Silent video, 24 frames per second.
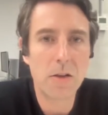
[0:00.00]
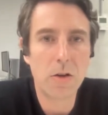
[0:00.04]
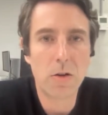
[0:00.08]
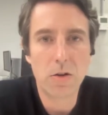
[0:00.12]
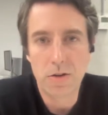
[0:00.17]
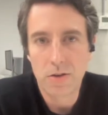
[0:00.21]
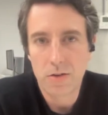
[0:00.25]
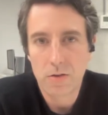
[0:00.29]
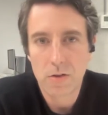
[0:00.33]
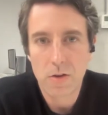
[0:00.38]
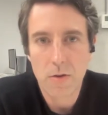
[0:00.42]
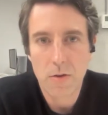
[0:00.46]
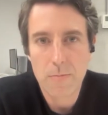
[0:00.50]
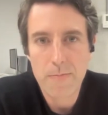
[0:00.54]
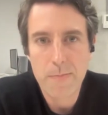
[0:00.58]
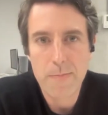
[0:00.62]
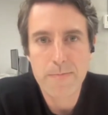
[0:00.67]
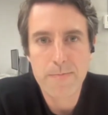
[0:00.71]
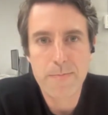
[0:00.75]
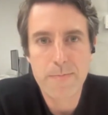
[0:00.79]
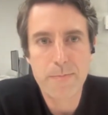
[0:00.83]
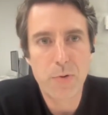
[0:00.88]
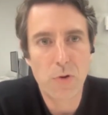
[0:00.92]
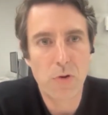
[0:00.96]
look,
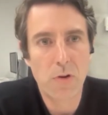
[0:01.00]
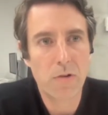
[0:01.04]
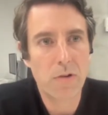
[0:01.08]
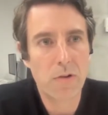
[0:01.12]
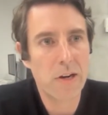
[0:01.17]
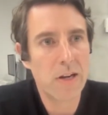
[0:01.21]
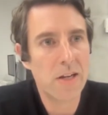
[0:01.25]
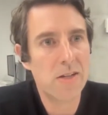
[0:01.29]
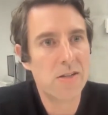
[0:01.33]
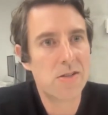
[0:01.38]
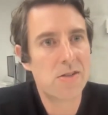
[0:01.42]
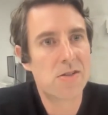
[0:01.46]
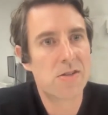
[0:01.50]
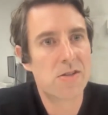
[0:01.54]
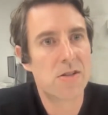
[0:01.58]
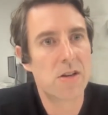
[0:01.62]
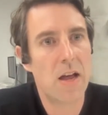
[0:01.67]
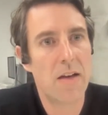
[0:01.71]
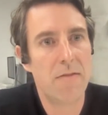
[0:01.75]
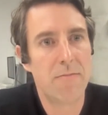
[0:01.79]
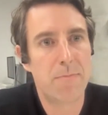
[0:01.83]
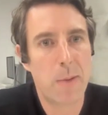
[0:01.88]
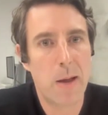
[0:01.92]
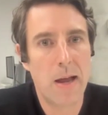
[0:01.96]
breweries
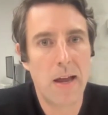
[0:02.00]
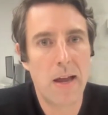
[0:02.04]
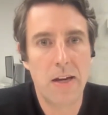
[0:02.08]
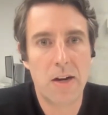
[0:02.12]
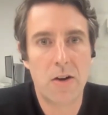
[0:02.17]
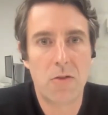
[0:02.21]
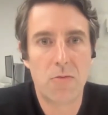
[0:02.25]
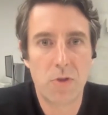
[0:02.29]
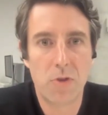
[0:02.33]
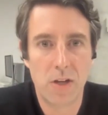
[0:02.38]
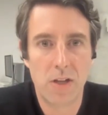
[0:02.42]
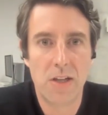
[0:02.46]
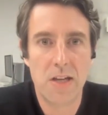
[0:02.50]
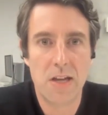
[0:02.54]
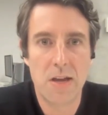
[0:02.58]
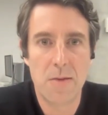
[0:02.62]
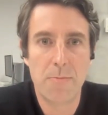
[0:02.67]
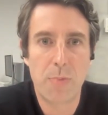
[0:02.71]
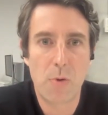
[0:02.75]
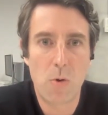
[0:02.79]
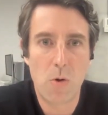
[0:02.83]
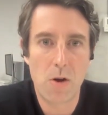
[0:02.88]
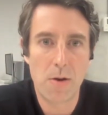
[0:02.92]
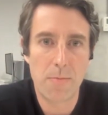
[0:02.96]
have been a really
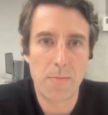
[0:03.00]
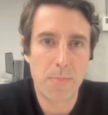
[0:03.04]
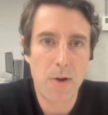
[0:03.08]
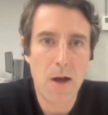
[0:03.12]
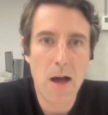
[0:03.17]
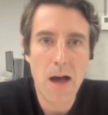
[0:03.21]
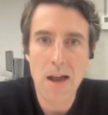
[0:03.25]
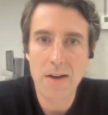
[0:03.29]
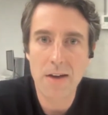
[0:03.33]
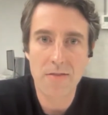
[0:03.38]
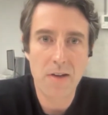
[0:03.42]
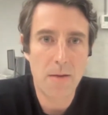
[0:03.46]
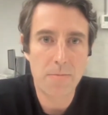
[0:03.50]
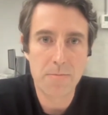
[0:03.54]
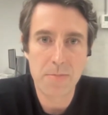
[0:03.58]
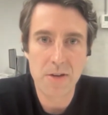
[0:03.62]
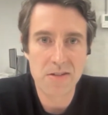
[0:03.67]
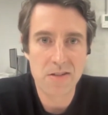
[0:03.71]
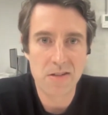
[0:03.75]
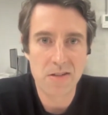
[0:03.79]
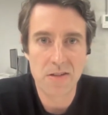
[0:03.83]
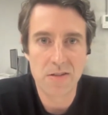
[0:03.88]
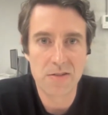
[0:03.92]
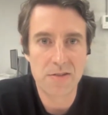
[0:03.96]
important part of our
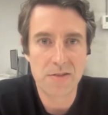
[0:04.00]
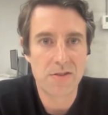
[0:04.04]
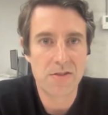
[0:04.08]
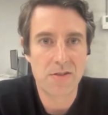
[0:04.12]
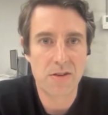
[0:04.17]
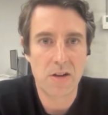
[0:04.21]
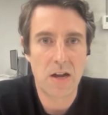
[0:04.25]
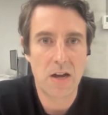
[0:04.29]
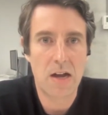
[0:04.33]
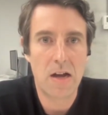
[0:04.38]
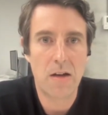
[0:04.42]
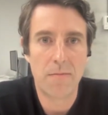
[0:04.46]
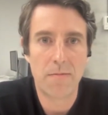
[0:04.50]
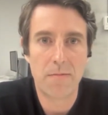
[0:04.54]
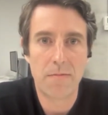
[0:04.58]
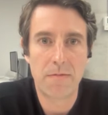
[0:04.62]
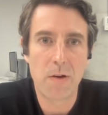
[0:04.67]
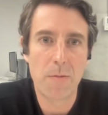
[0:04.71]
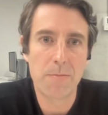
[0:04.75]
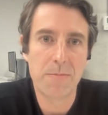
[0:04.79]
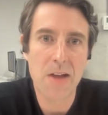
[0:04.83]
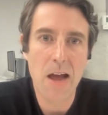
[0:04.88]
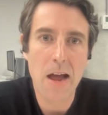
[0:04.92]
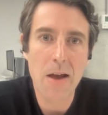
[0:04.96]
business
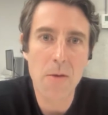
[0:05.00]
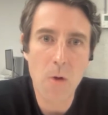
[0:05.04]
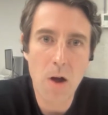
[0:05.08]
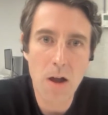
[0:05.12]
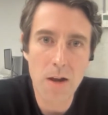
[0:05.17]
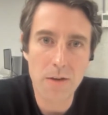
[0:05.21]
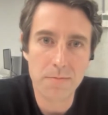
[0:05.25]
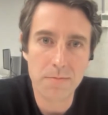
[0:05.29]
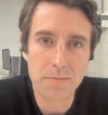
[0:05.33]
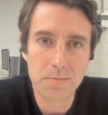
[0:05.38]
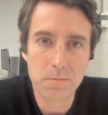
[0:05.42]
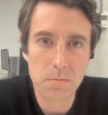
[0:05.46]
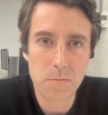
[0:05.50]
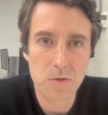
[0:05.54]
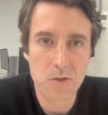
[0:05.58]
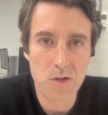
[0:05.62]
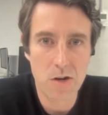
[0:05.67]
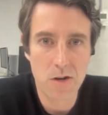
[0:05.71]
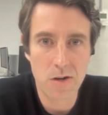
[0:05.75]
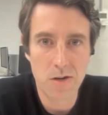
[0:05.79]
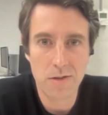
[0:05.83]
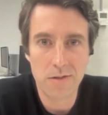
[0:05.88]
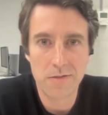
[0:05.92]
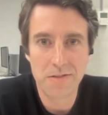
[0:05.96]
from day one.
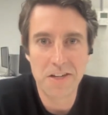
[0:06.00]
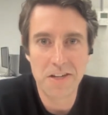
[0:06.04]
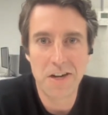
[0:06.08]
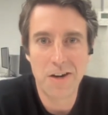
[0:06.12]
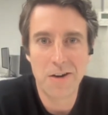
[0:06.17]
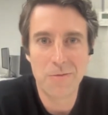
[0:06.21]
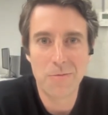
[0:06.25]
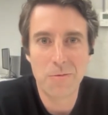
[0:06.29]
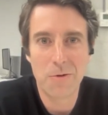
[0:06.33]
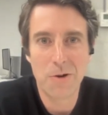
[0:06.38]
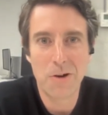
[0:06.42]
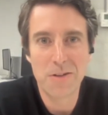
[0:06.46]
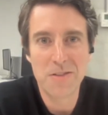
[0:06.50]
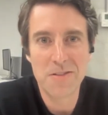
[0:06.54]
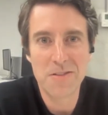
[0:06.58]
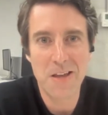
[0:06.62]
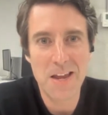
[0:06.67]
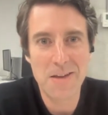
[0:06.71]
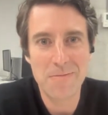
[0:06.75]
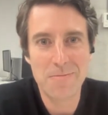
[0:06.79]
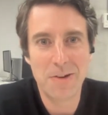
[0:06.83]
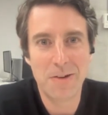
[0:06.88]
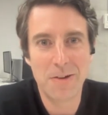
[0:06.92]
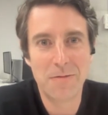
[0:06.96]
So, we're a
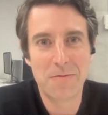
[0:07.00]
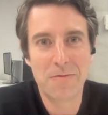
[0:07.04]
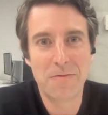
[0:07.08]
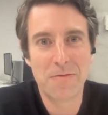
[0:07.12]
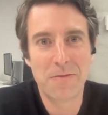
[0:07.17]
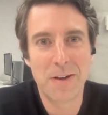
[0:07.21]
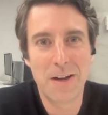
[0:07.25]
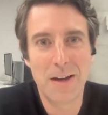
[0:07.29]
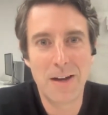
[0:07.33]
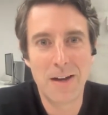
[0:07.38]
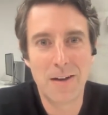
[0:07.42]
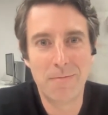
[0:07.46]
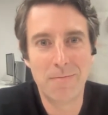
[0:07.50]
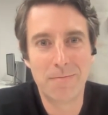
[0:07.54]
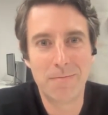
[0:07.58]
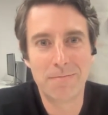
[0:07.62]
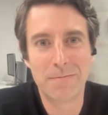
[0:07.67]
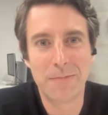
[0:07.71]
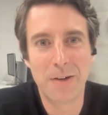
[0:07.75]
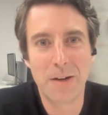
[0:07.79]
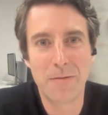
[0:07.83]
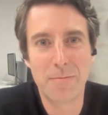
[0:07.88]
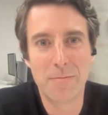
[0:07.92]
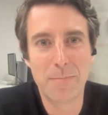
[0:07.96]
team
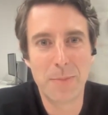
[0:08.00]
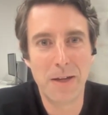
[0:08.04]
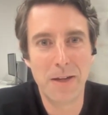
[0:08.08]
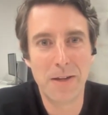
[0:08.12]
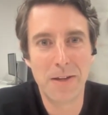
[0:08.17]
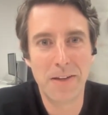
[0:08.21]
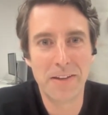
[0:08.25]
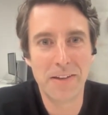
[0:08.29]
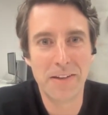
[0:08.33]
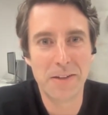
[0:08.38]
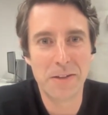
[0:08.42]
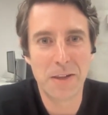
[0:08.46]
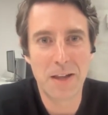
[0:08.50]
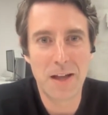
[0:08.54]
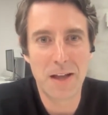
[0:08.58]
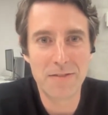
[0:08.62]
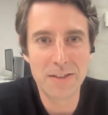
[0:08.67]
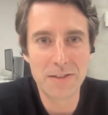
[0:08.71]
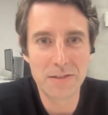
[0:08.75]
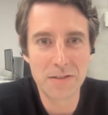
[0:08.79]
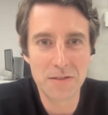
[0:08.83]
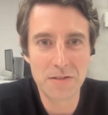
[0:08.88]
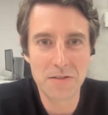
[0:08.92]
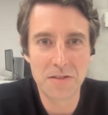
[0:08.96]
of beer
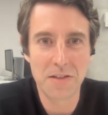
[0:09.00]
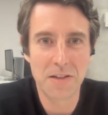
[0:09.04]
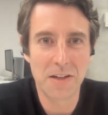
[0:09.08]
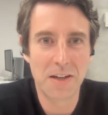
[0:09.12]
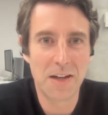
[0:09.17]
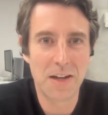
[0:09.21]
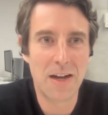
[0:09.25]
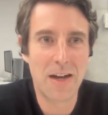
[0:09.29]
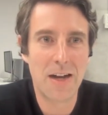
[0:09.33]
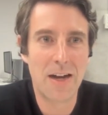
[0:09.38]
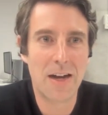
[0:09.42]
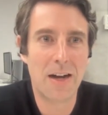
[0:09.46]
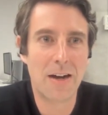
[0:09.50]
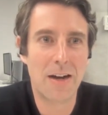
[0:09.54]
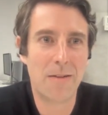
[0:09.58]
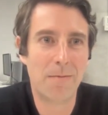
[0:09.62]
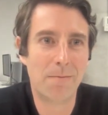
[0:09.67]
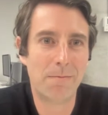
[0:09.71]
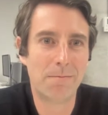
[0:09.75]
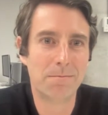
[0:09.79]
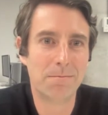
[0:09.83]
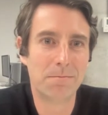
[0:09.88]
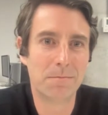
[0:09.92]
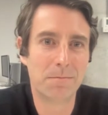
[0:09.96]
lovers.
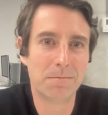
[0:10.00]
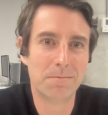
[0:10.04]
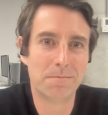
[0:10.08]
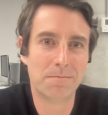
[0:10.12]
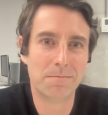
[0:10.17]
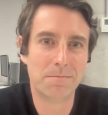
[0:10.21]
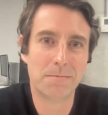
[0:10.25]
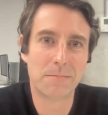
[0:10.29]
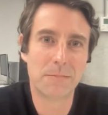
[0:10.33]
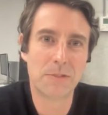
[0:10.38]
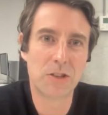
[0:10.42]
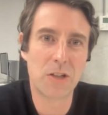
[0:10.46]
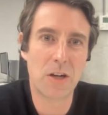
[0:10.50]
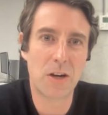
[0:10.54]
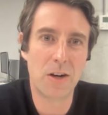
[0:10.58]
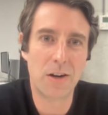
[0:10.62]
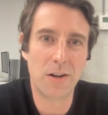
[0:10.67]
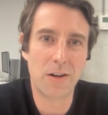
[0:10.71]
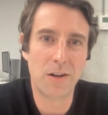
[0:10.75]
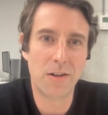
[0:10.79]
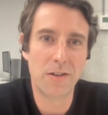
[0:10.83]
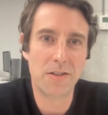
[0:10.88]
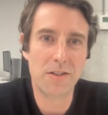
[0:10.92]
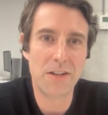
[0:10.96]

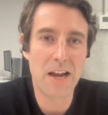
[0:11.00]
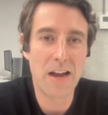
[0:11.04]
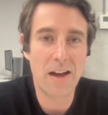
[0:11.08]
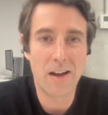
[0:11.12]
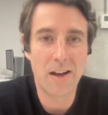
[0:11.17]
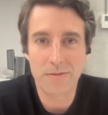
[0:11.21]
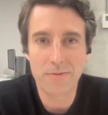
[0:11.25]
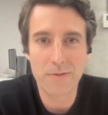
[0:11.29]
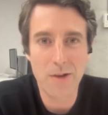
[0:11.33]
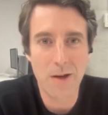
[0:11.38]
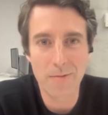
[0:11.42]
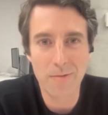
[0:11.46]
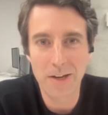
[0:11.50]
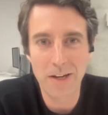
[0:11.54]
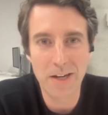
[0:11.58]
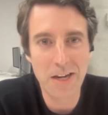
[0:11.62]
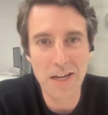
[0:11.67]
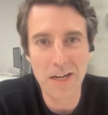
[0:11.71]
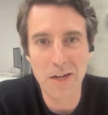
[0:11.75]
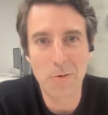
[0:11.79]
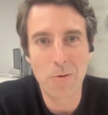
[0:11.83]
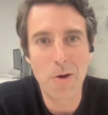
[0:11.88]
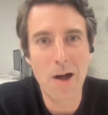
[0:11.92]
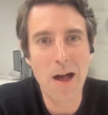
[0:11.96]
So, yeah, I mean,
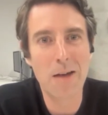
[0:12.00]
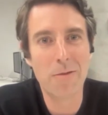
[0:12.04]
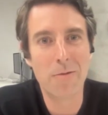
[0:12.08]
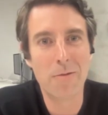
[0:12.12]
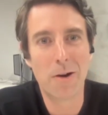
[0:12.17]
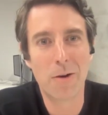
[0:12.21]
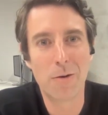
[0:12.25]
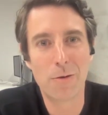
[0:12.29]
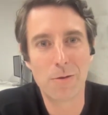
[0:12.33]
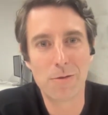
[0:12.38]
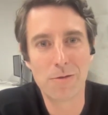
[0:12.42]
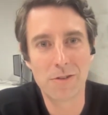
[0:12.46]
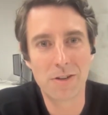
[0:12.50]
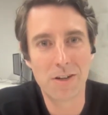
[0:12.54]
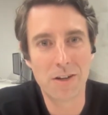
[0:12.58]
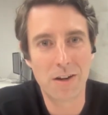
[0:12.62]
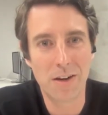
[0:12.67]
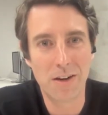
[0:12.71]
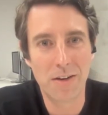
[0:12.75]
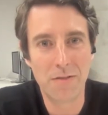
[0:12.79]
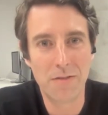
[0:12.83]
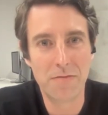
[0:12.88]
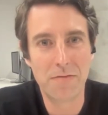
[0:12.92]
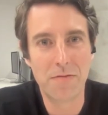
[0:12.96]
in a way, we're all
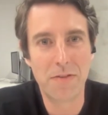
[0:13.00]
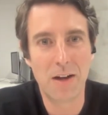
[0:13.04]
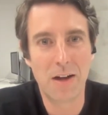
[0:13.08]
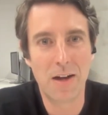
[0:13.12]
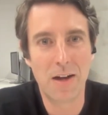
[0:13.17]
kind of